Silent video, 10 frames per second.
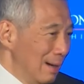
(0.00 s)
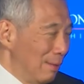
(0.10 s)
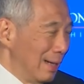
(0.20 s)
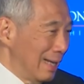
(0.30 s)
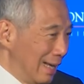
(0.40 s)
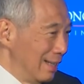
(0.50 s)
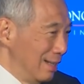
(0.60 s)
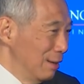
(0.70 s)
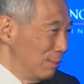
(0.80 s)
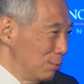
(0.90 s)

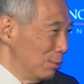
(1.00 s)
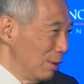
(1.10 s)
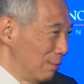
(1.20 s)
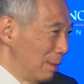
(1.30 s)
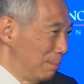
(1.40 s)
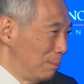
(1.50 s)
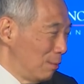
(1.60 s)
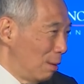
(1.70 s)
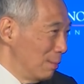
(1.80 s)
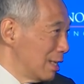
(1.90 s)
vitality of rule of the
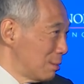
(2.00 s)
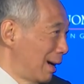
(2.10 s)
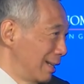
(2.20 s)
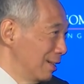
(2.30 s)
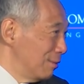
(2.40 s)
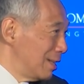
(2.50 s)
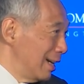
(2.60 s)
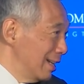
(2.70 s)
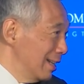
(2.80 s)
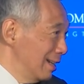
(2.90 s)
Communist Party of
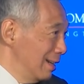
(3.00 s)
China.